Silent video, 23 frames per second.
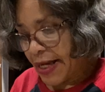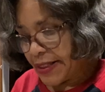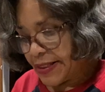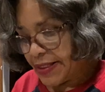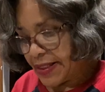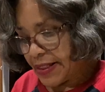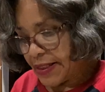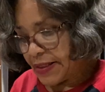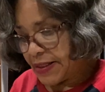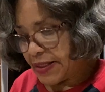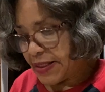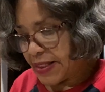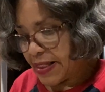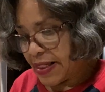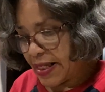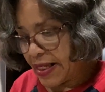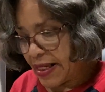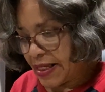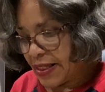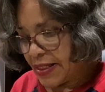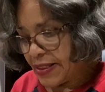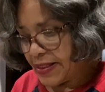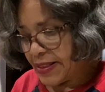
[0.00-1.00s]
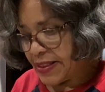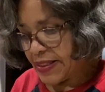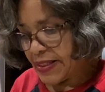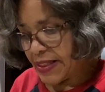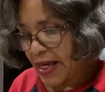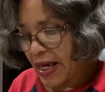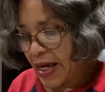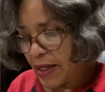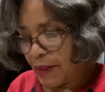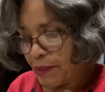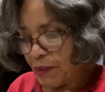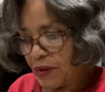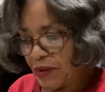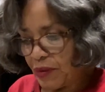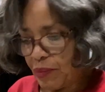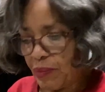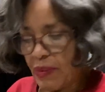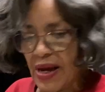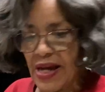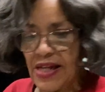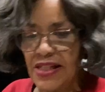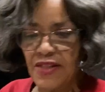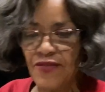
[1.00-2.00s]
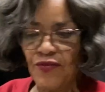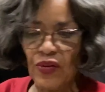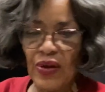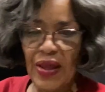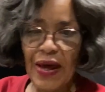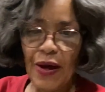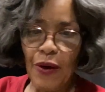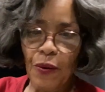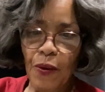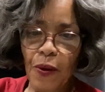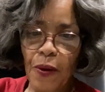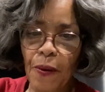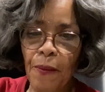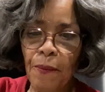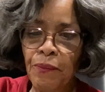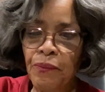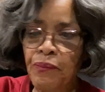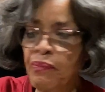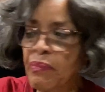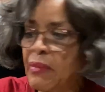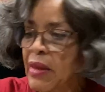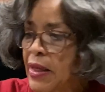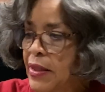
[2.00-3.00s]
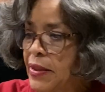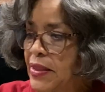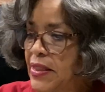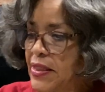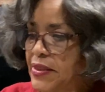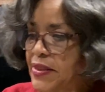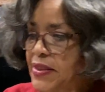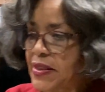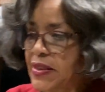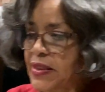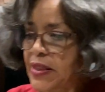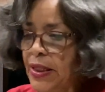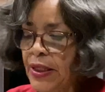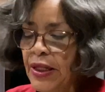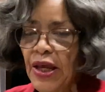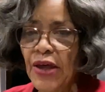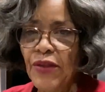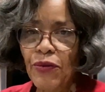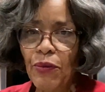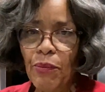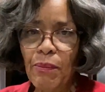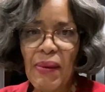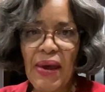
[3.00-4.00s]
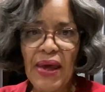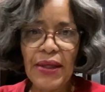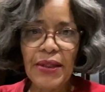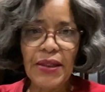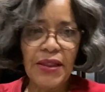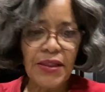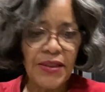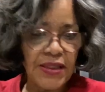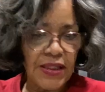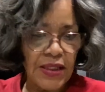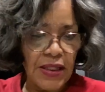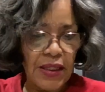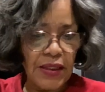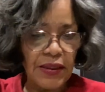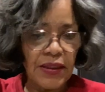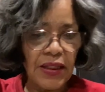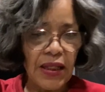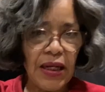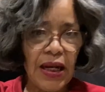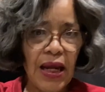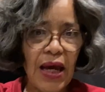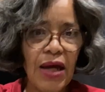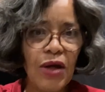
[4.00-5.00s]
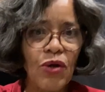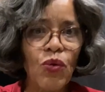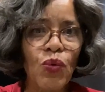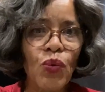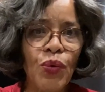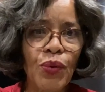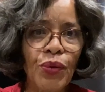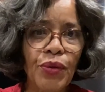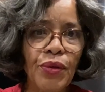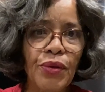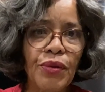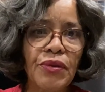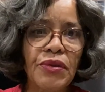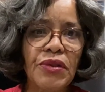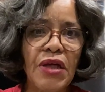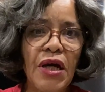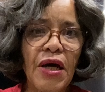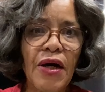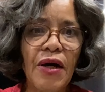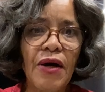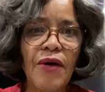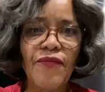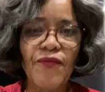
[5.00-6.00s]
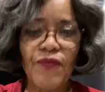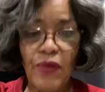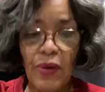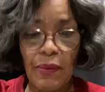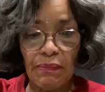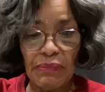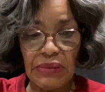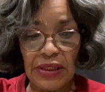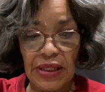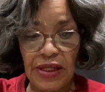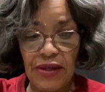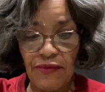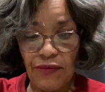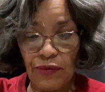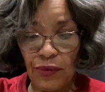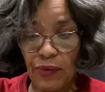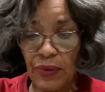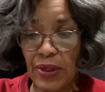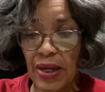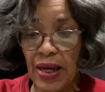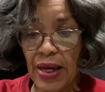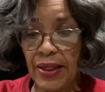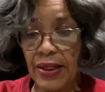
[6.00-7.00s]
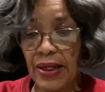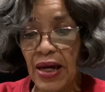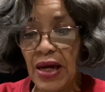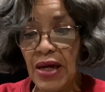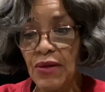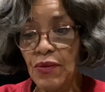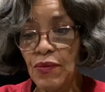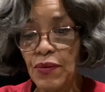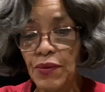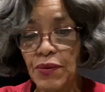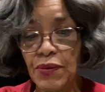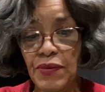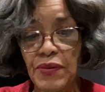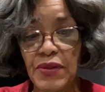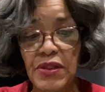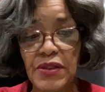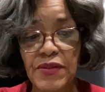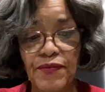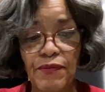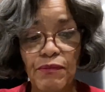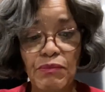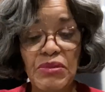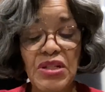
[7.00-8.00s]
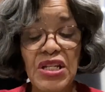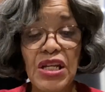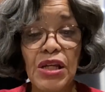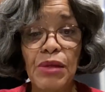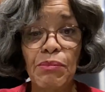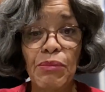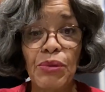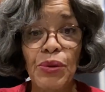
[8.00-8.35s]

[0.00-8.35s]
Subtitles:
dust the inside with rice flour. This is another banneton that I ordered from, believe it or not, I ordered this from Temu.